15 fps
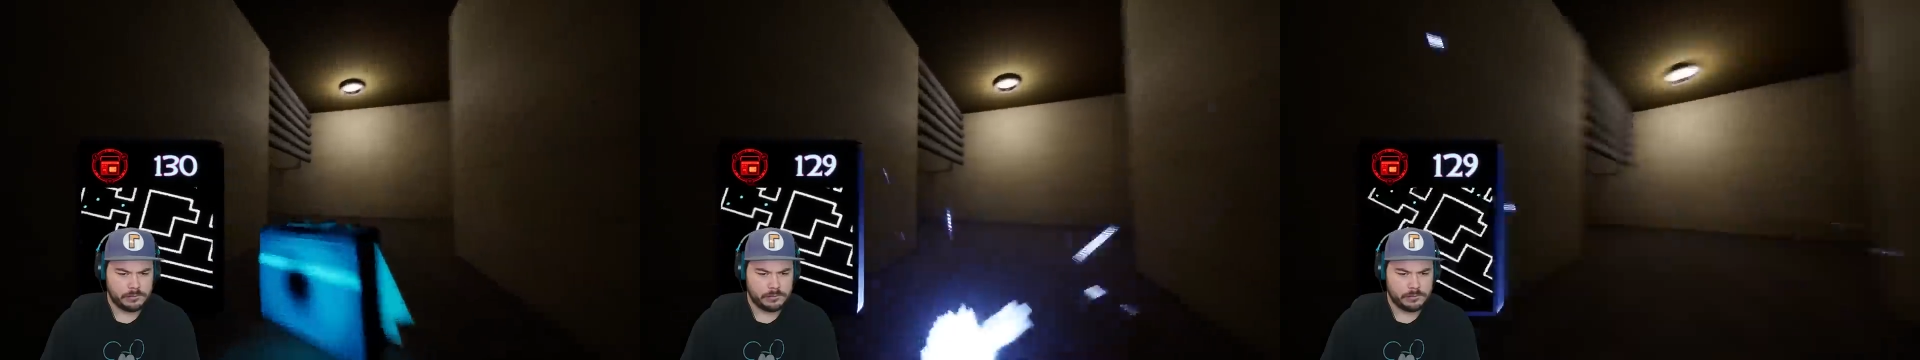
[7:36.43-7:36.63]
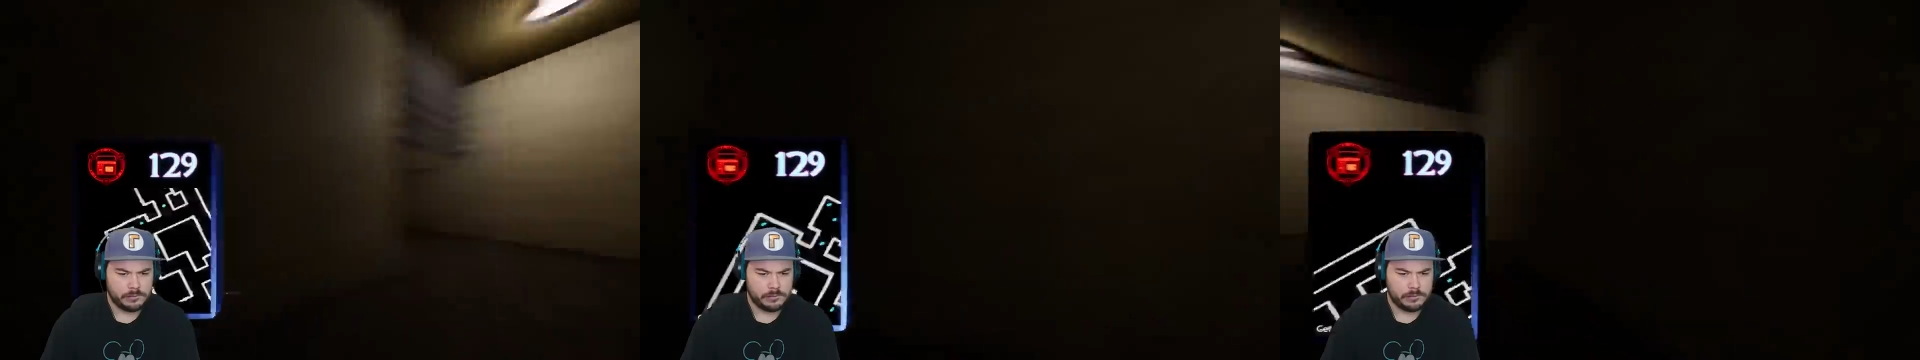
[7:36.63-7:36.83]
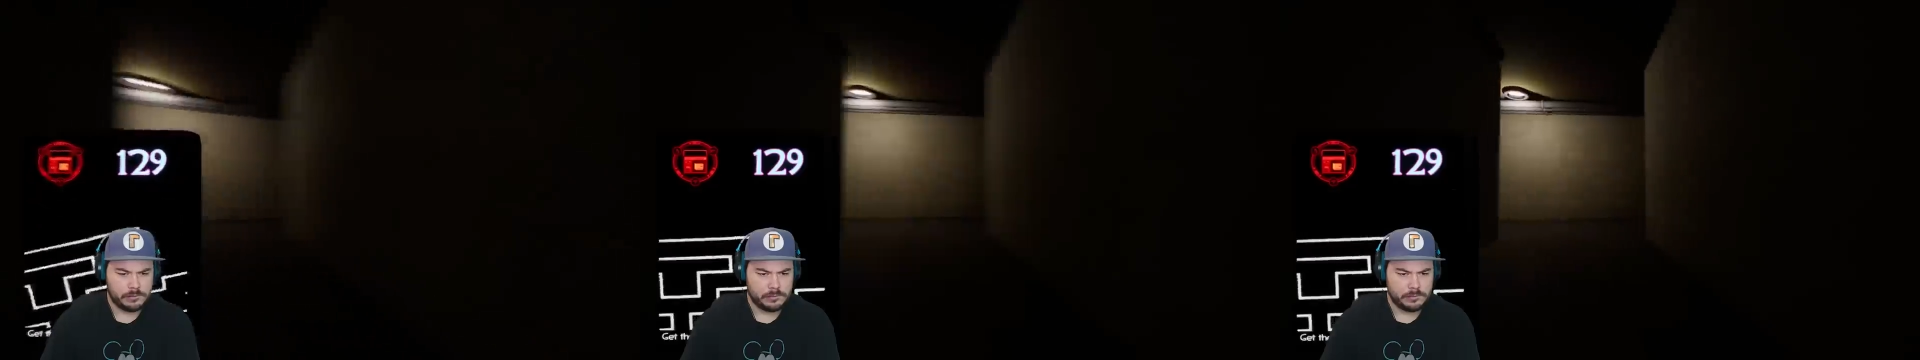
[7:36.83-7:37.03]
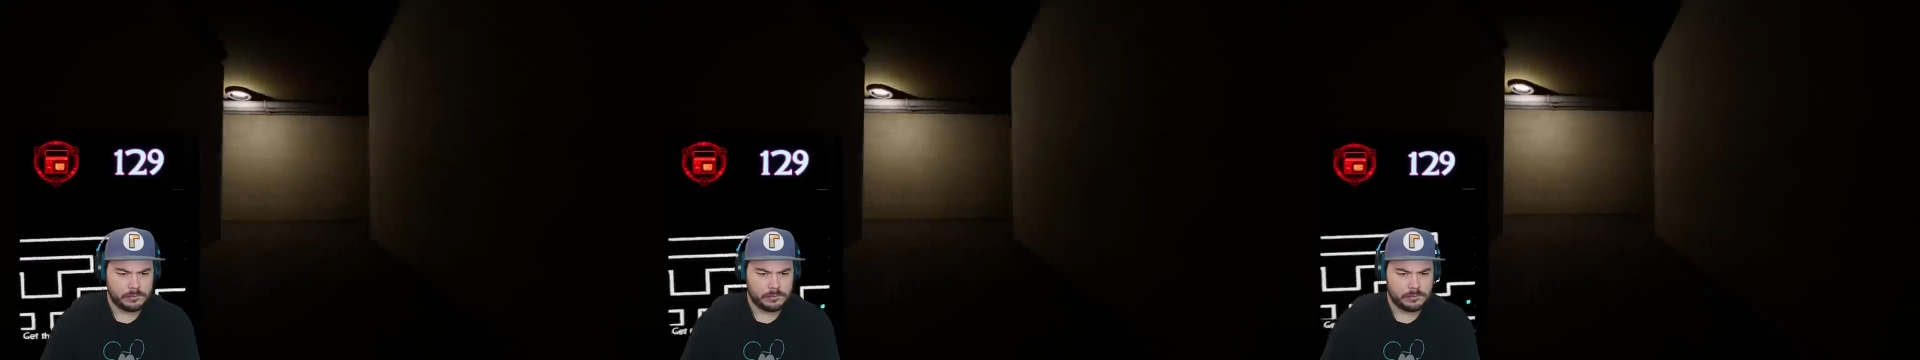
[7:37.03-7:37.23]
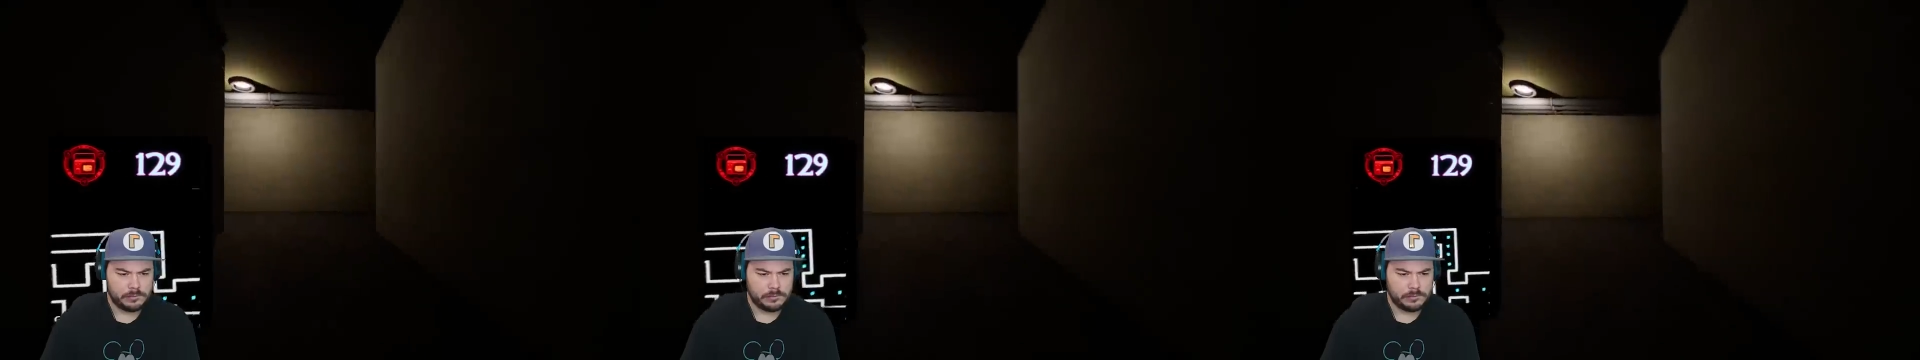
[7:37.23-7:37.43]

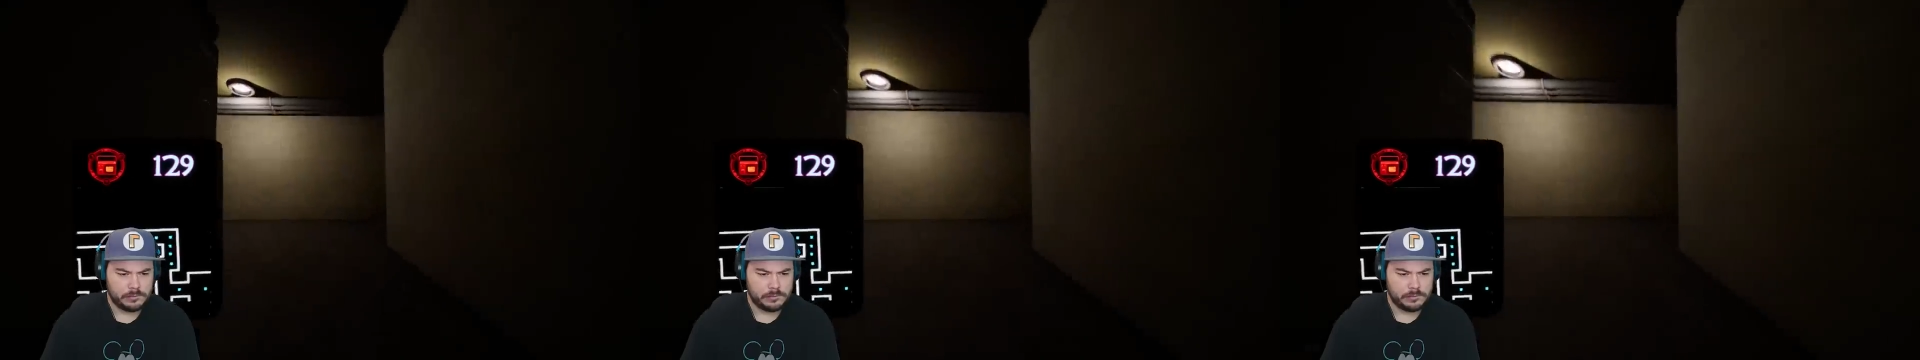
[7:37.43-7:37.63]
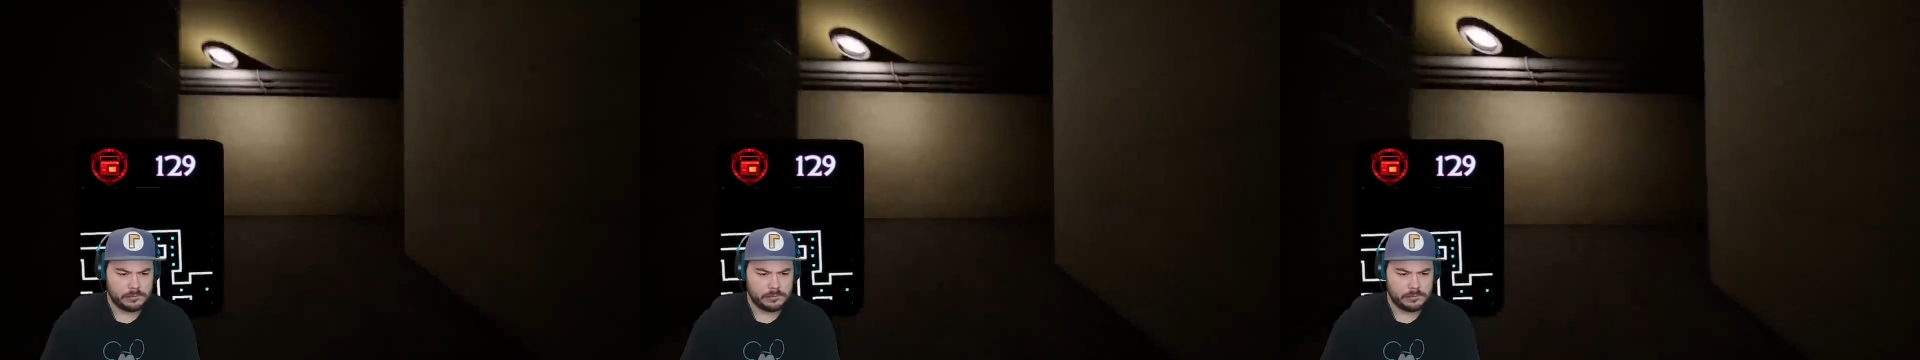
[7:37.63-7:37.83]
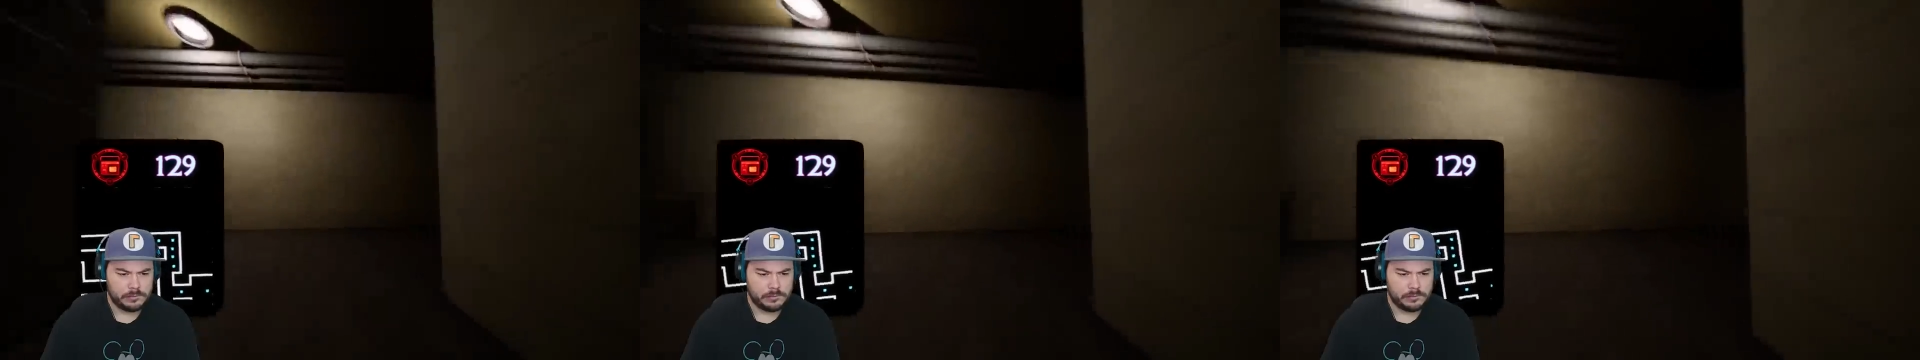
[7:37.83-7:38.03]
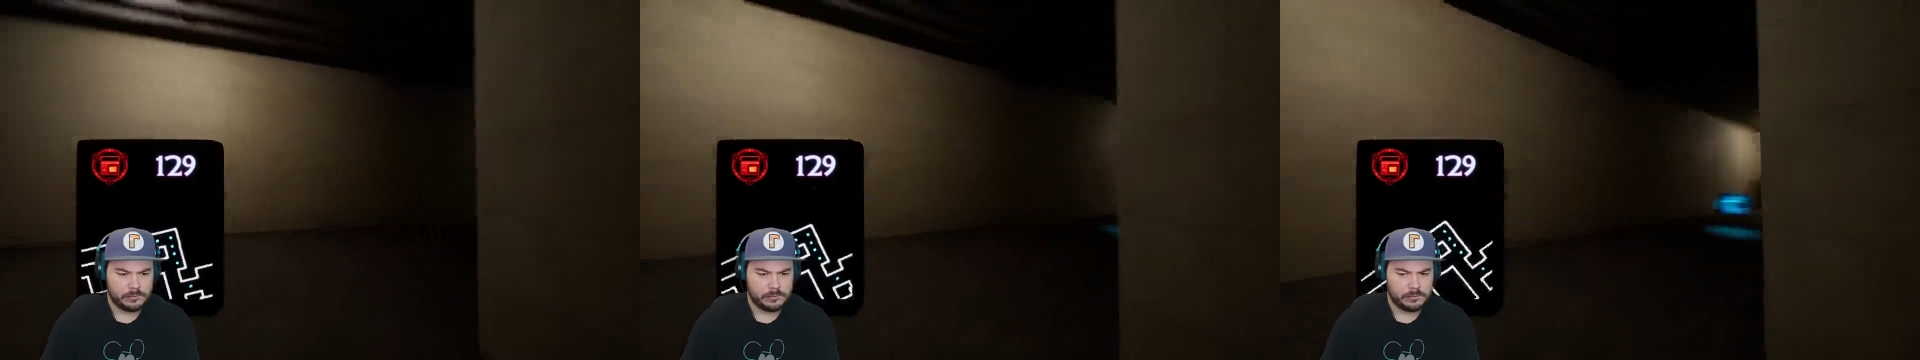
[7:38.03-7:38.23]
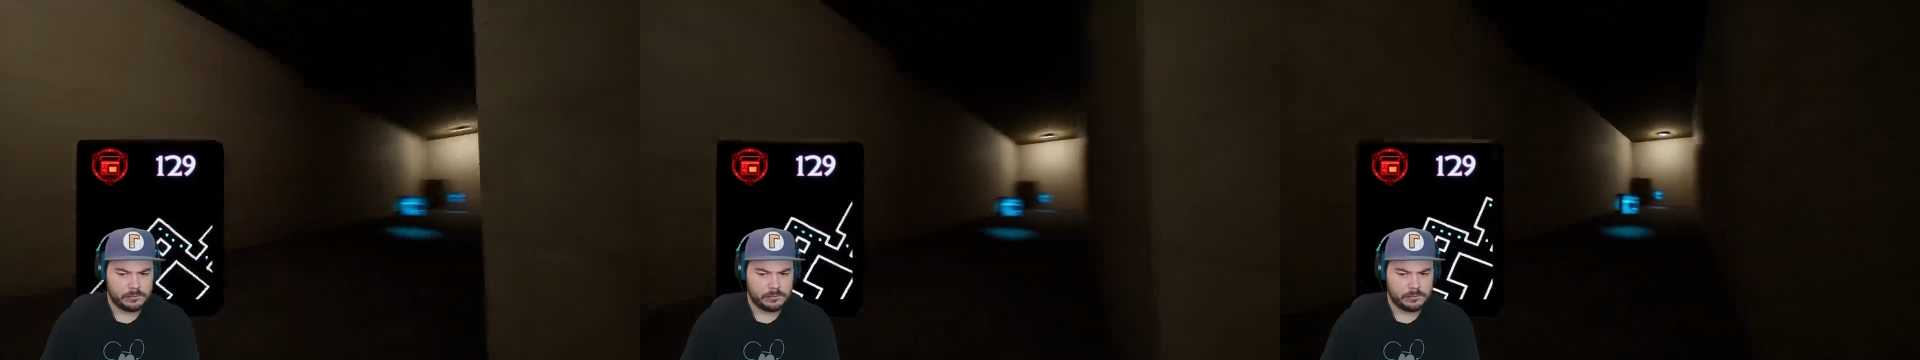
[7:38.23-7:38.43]

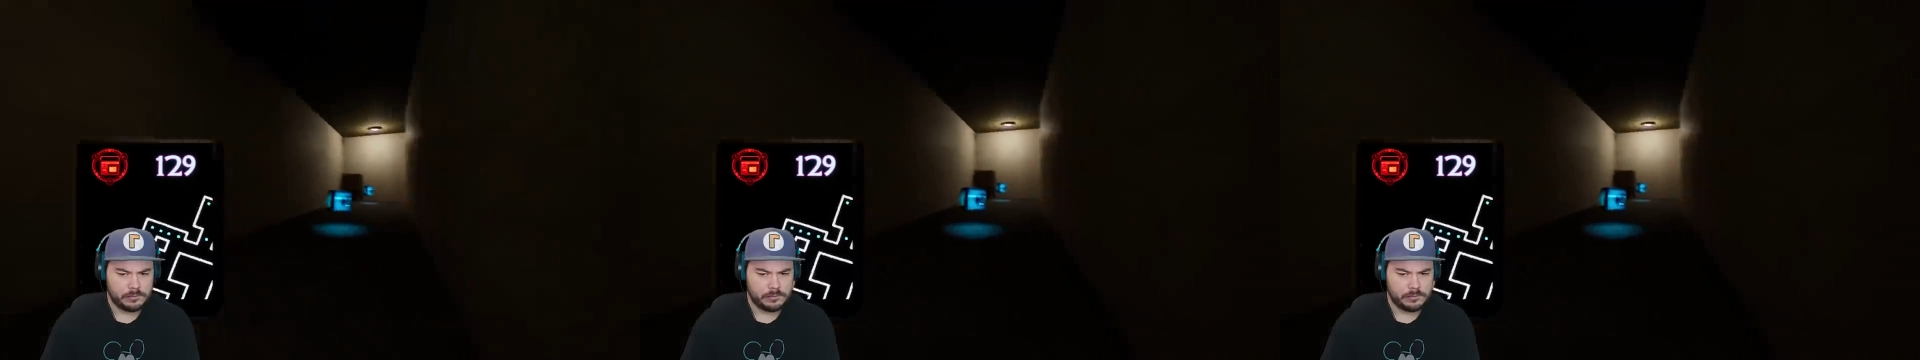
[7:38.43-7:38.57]
No one is speaking in this clip.